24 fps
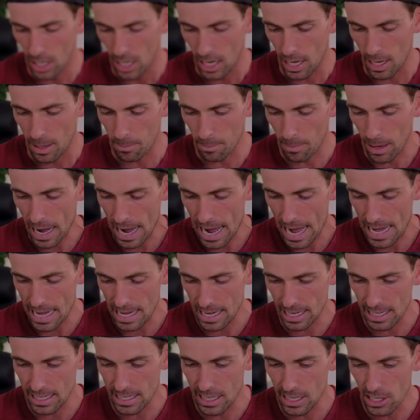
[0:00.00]
And my
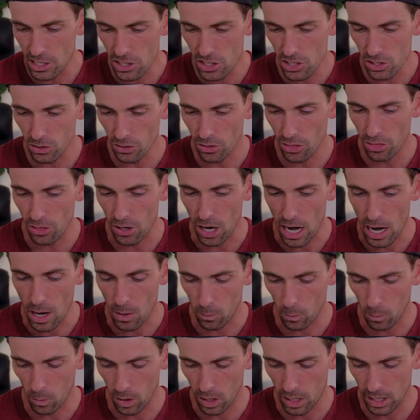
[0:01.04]
initial
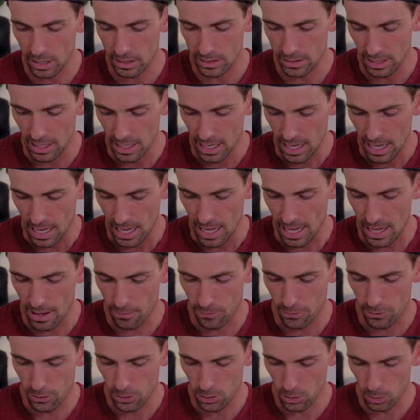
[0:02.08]
thought was,
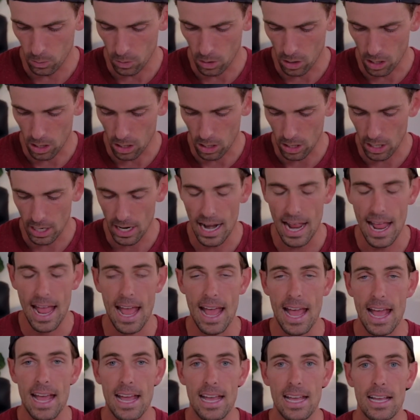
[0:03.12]
if you are
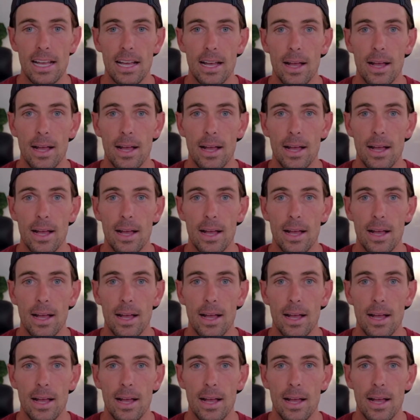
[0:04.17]
a